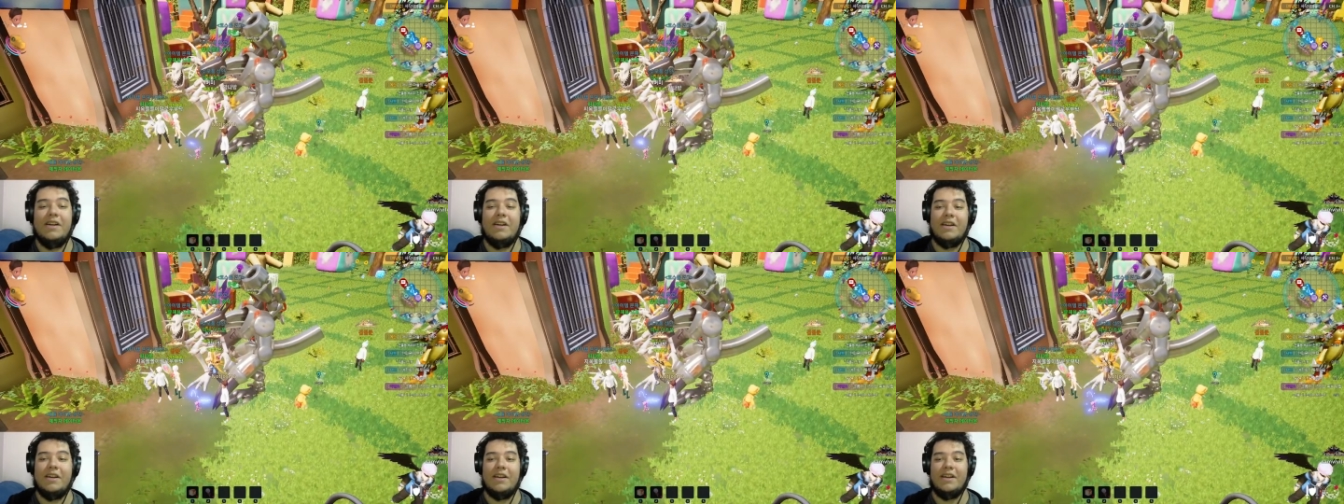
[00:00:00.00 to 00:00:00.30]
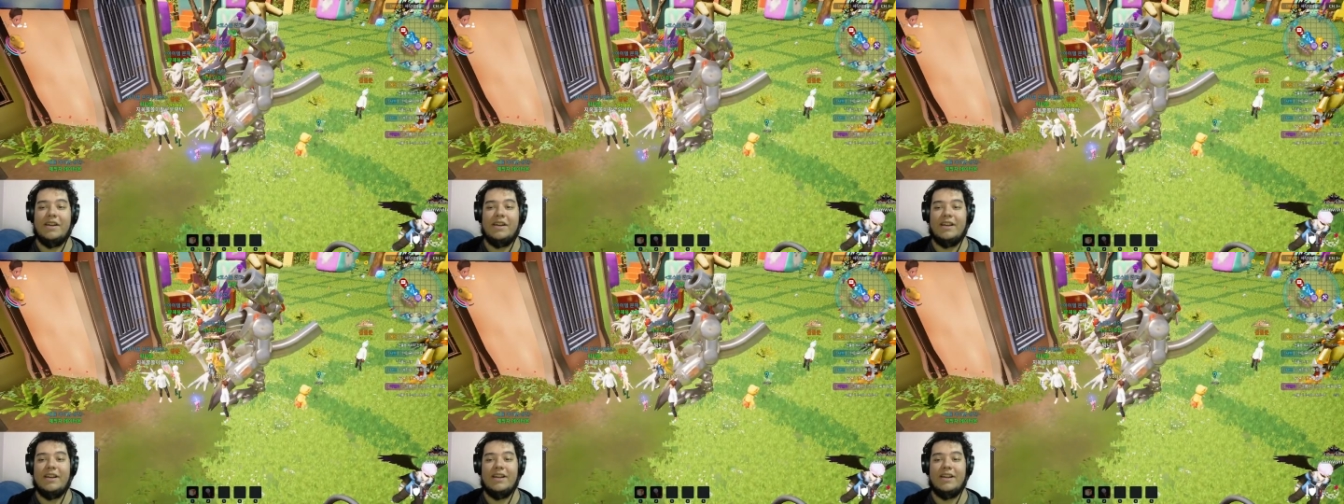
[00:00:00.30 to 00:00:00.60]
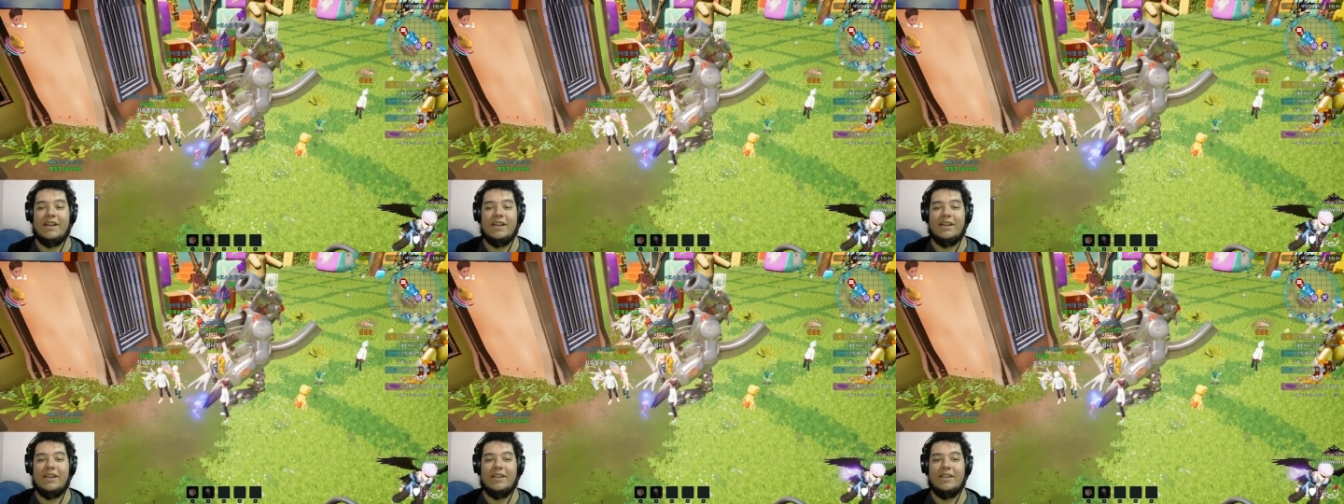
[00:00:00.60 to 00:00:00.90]

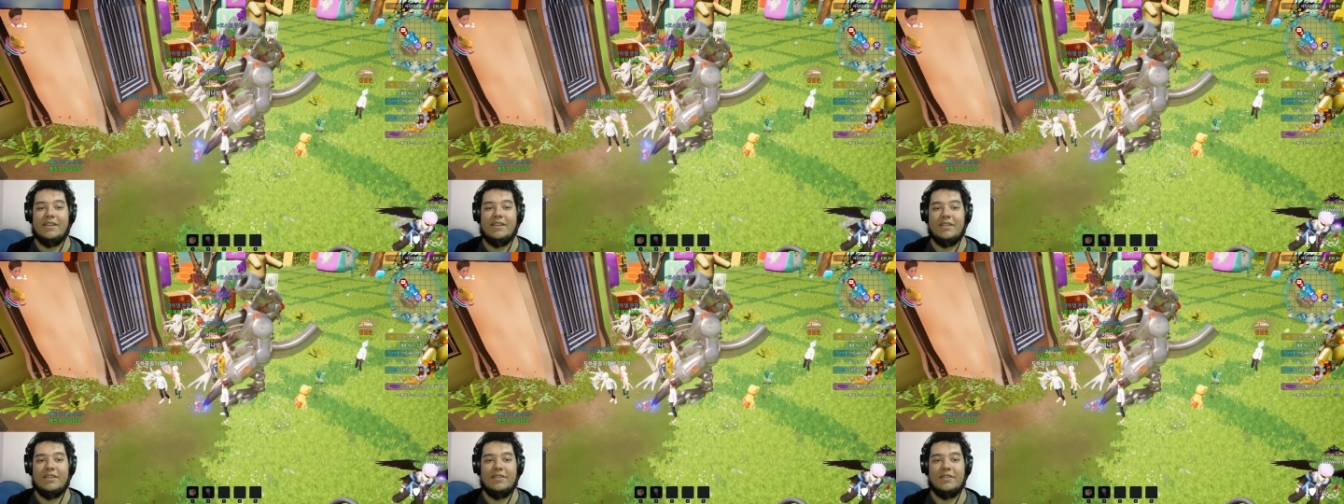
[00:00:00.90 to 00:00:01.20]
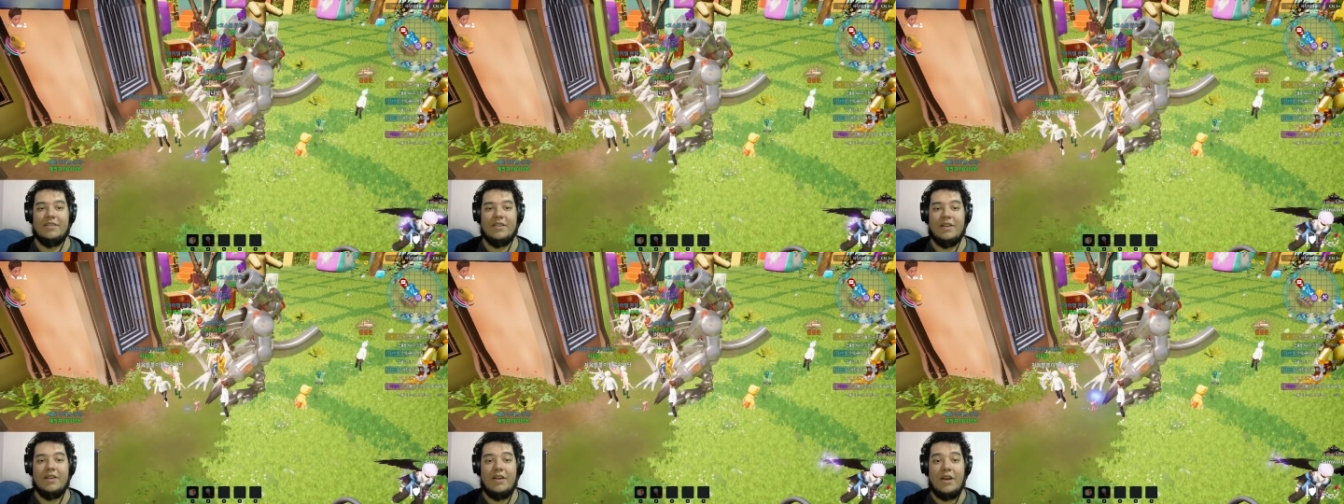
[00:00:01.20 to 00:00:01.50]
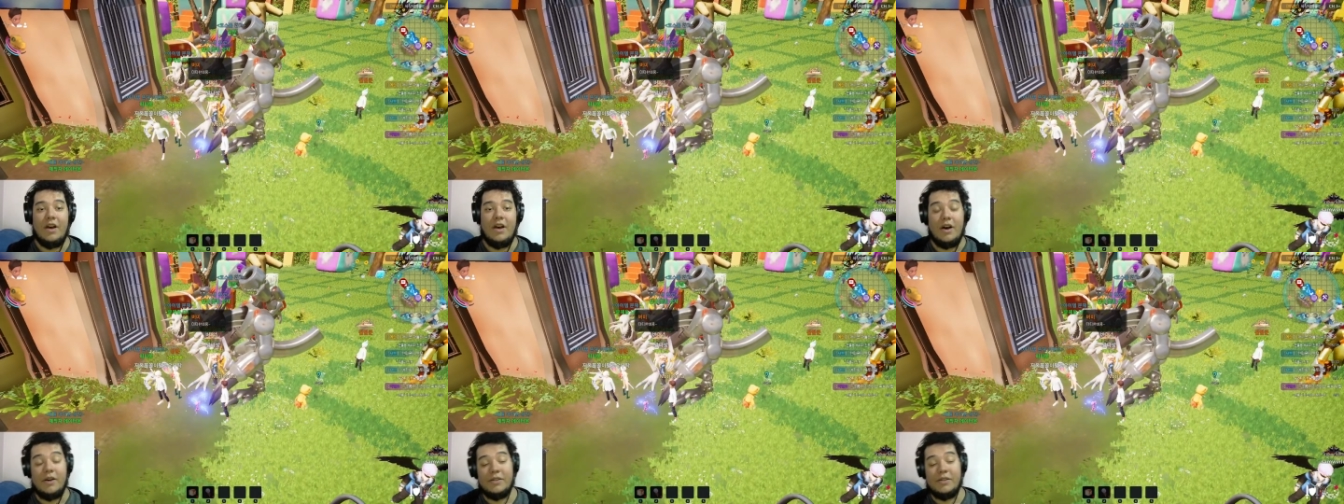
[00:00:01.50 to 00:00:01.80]
And
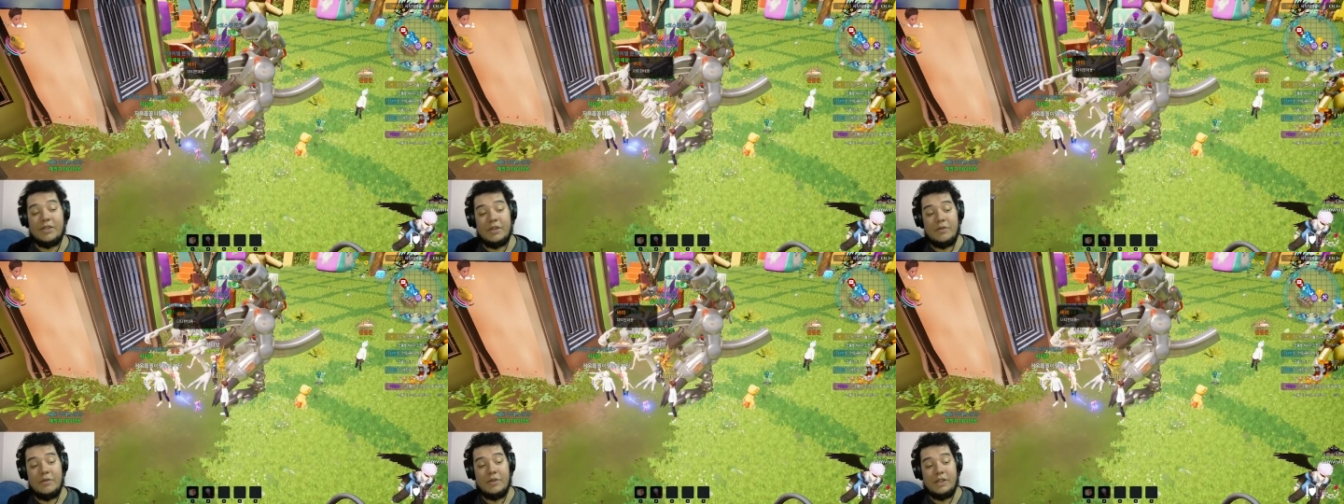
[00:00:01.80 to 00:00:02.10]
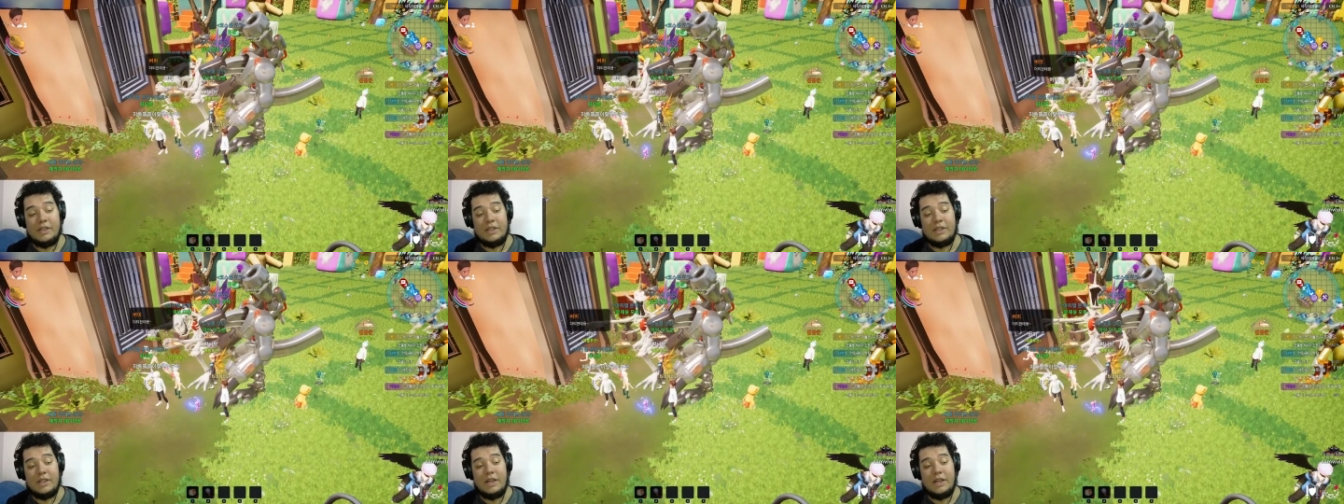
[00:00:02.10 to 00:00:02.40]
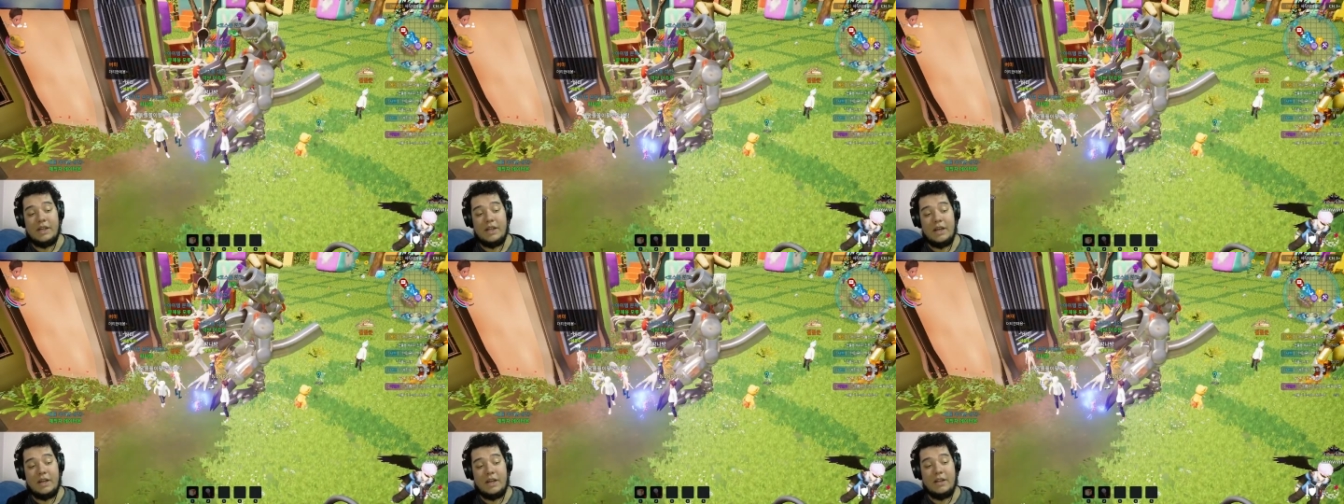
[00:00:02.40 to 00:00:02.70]
also I want to
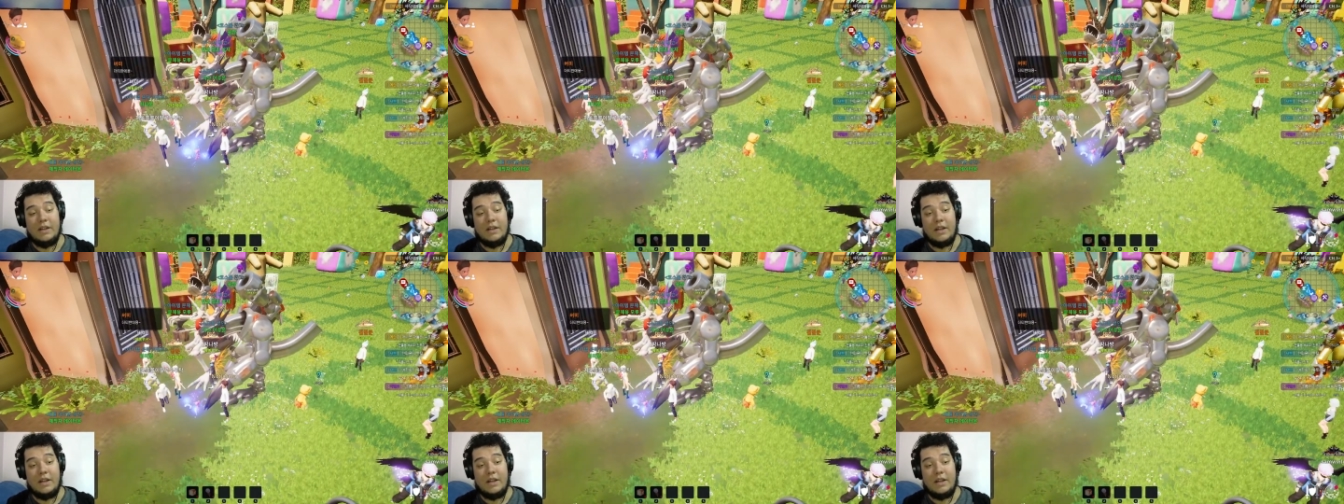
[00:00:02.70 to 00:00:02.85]
say that,